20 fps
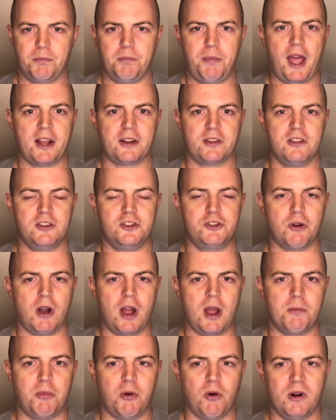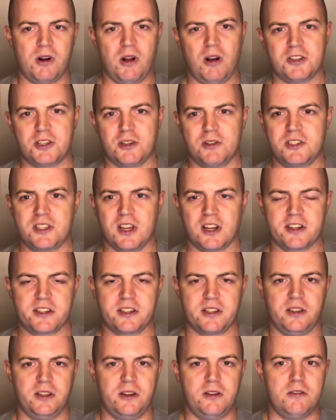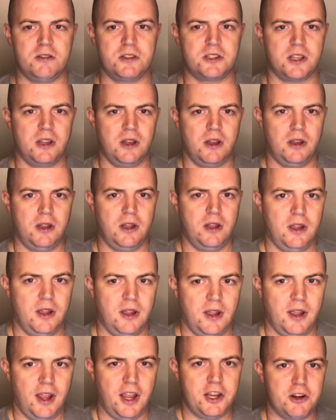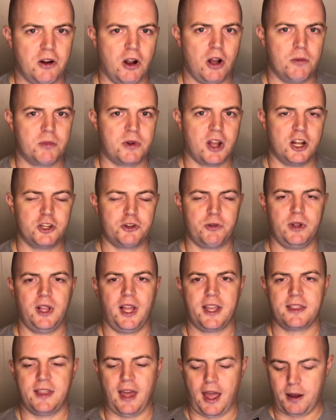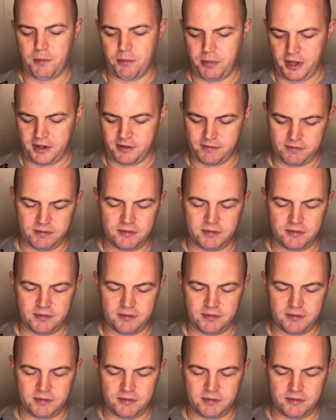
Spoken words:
Back to the drawing board. Also sucks to lose in your home country like that, but